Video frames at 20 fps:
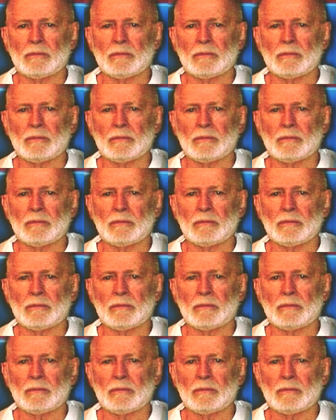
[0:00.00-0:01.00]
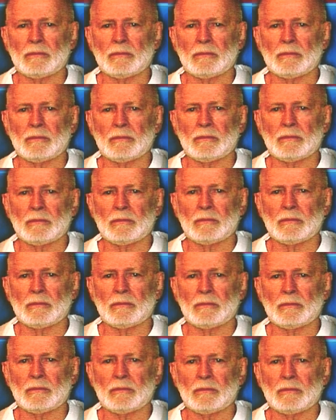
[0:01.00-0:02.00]

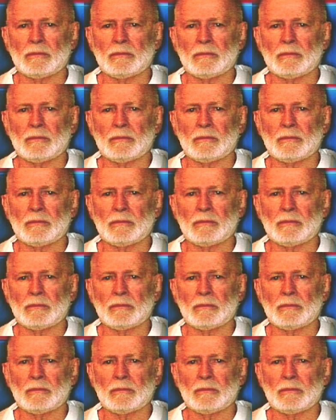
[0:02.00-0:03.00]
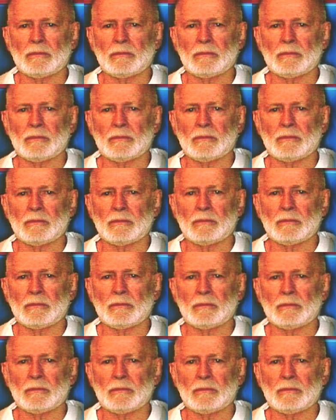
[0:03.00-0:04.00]

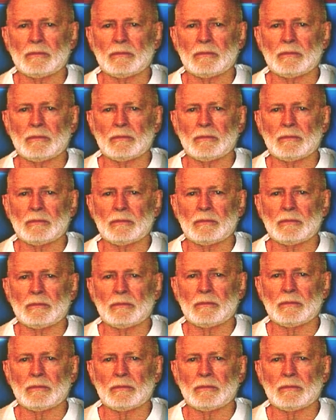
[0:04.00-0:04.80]
(not speaking)